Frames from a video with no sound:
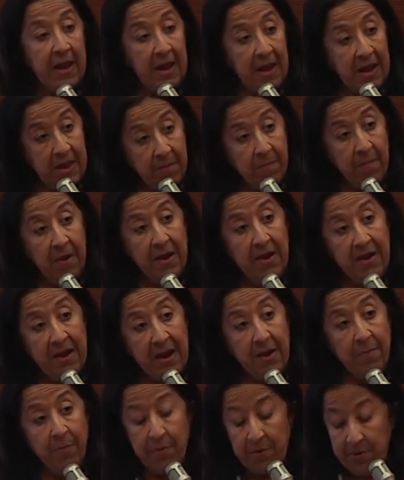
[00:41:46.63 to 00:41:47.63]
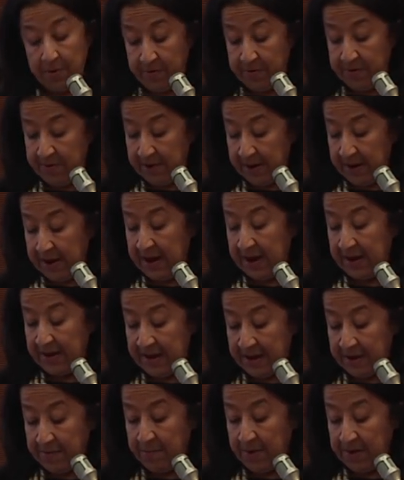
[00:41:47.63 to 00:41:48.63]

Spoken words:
In my neighborhood and in